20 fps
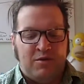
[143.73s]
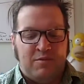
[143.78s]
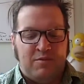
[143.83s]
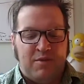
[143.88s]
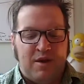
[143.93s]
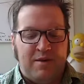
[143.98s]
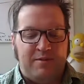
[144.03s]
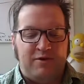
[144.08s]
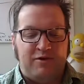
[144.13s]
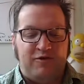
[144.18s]

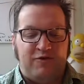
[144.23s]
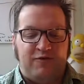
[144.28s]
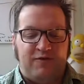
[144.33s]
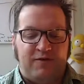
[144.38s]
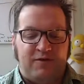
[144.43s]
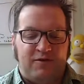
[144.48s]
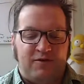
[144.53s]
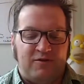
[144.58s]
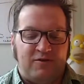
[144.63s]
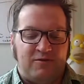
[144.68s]
Maybe you
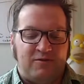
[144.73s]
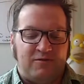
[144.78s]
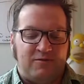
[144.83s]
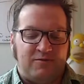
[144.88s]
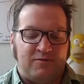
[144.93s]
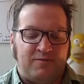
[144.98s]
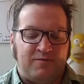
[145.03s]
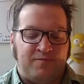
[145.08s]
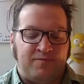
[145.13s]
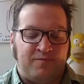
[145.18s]
fear
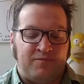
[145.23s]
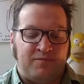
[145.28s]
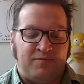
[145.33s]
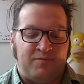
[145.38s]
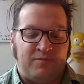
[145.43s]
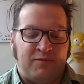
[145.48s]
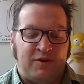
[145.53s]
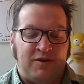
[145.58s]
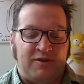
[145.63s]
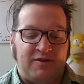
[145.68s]

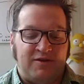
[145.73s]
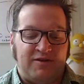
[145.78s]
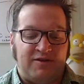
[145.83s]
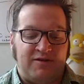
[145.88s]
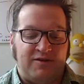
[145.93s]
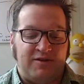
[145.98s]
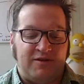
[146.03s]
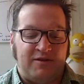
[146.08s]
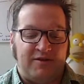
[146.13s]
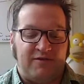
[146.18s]
getting
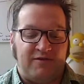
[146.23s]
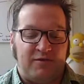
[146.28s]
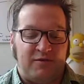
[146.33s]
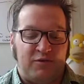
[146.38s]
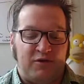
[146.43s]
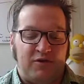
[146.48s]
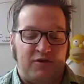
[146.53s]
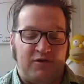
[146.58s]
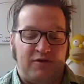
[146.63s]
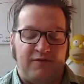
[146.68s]
sick
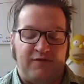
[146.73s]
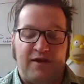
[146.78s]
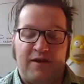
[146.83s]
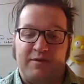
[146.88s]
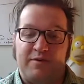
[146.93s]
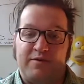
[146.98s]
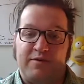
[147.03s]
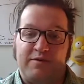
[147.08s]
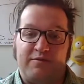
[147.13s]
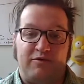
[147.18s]
from what a
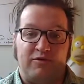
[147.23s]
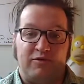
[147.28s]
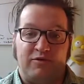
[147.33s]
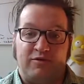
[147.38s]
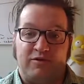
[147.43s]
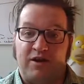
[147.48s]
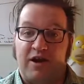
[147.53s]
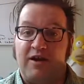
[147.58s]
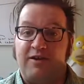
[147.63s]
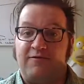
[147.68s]
family
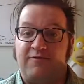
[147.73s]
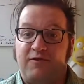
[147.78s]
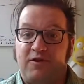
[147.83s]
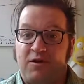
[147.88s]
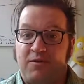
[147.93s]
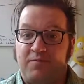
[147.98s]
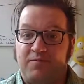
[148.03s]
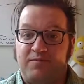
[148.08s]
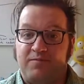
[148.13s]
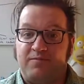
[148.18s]
member died
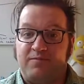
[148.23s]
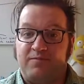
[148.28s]
from.